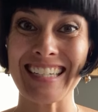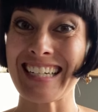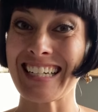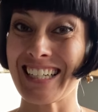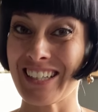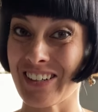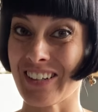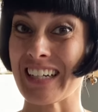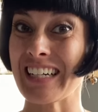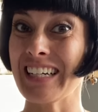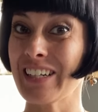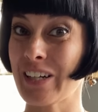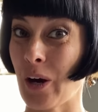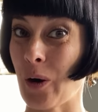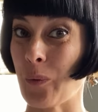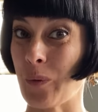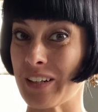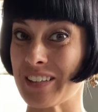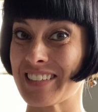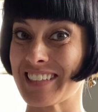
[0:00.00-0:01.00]
Your
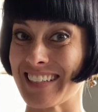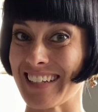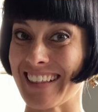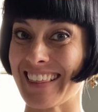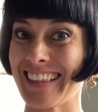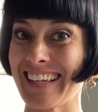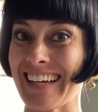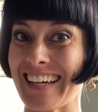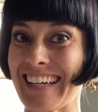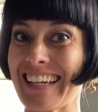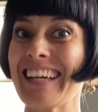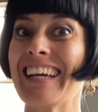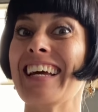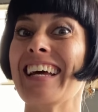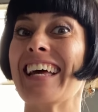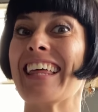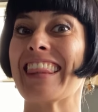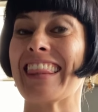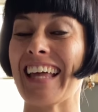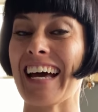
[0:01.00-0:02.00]
ego wants to think
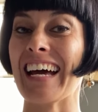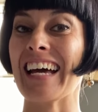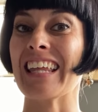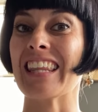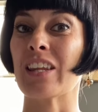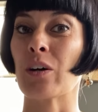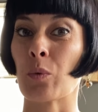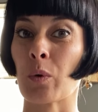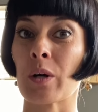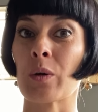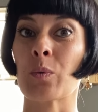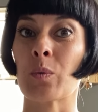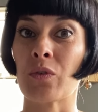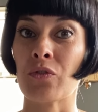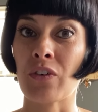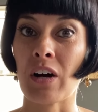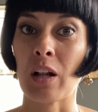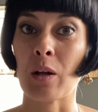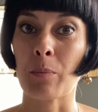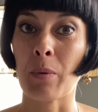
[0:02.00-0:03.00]
that the world will
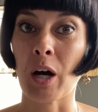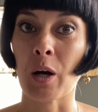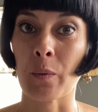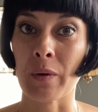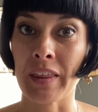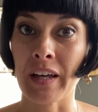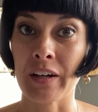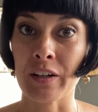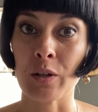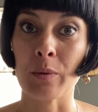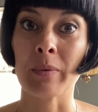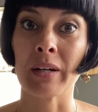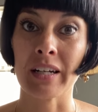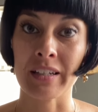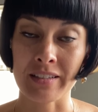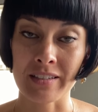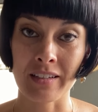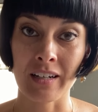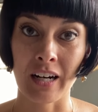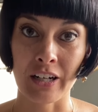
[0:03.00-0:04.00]
fall apart without you, but
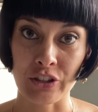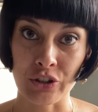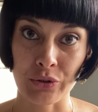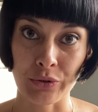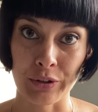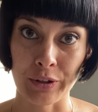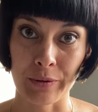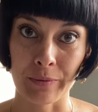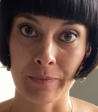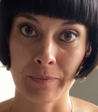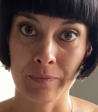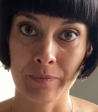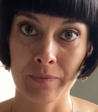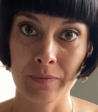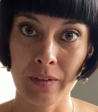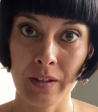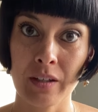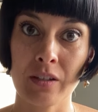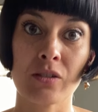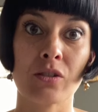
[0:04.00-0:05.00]
it's not true.
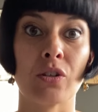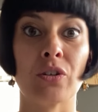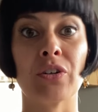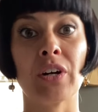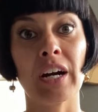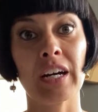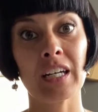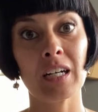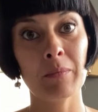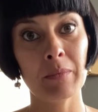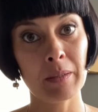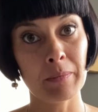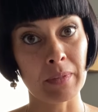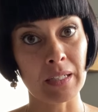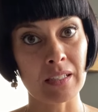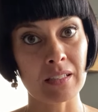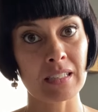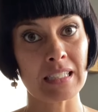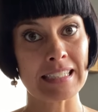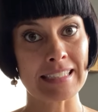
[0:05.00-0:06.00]
So you're not going to be
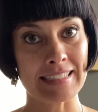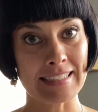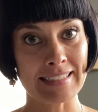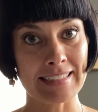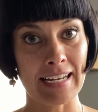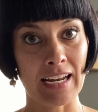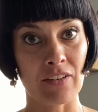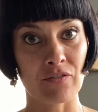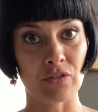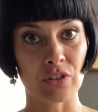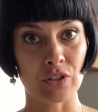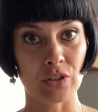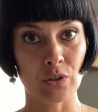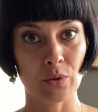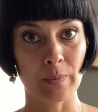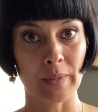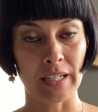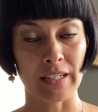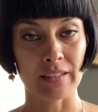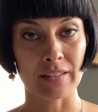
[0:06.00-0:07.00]
missed. Sit down for
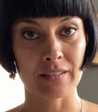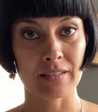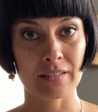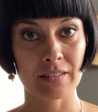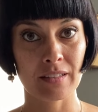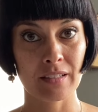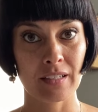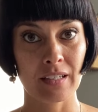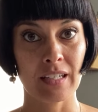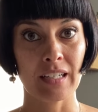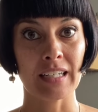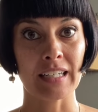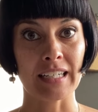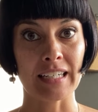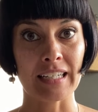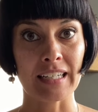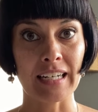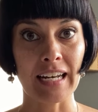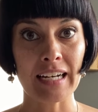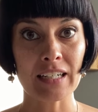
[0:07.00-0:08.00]
2 minutes.
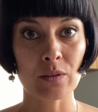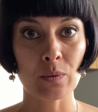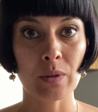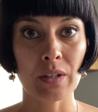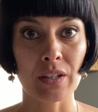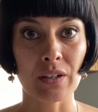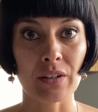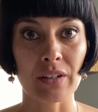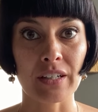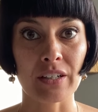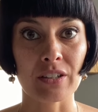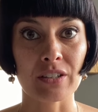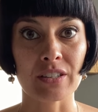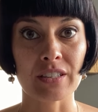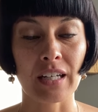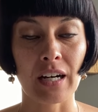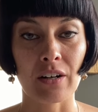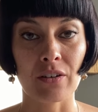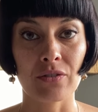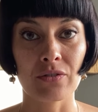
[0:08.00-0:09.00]
Connect with your inner
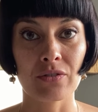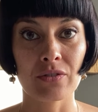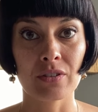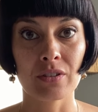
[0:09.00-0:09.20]
self.